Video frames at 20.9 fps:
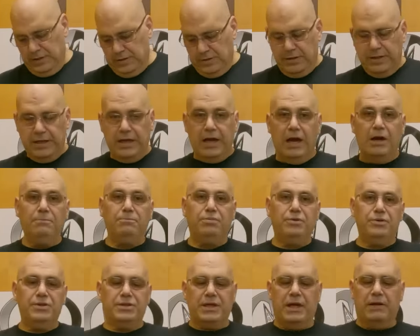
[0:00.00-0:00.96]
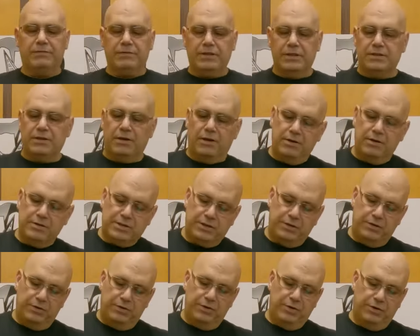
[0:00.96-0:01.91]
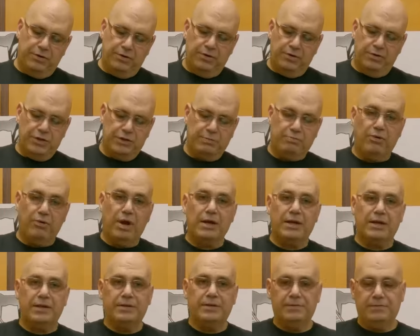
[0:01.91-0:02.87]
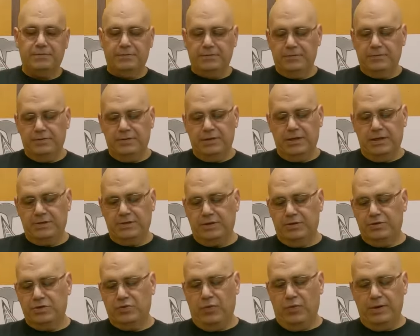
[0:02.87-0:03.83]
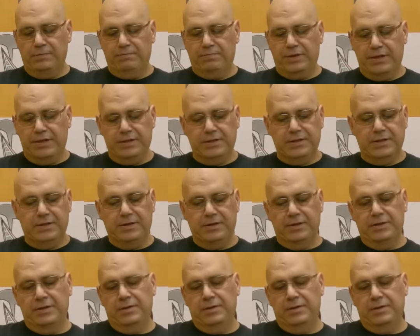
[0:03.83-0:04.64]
So the output shaft is also your sprocket. So it's one piece.